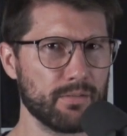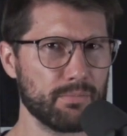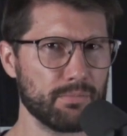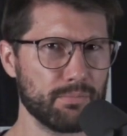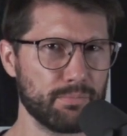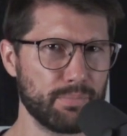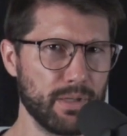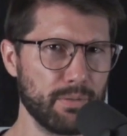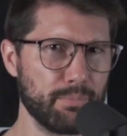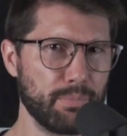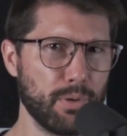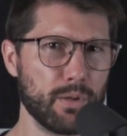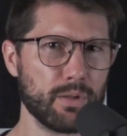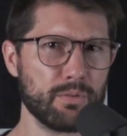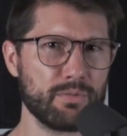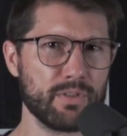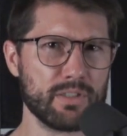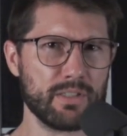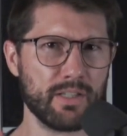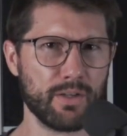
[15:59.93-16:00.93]
be part of
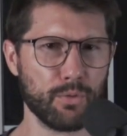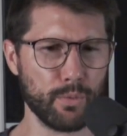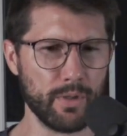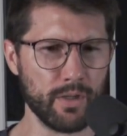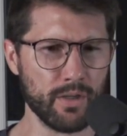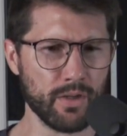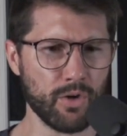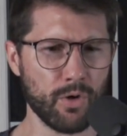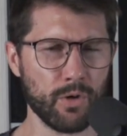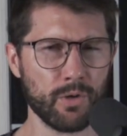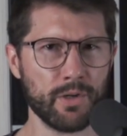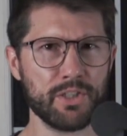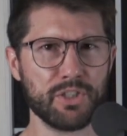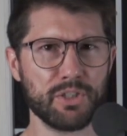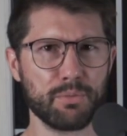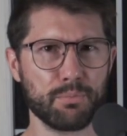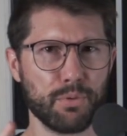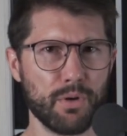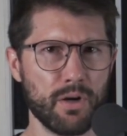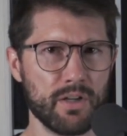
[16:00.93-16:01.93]
this like reincarnation
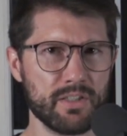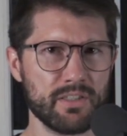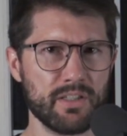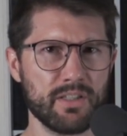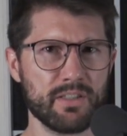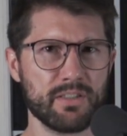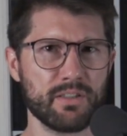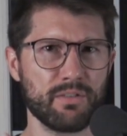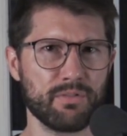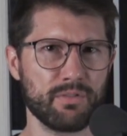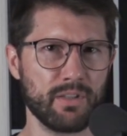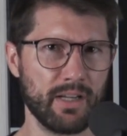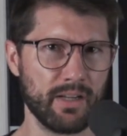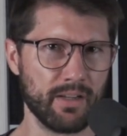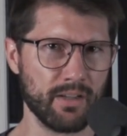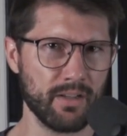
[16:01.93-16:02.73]
process of like,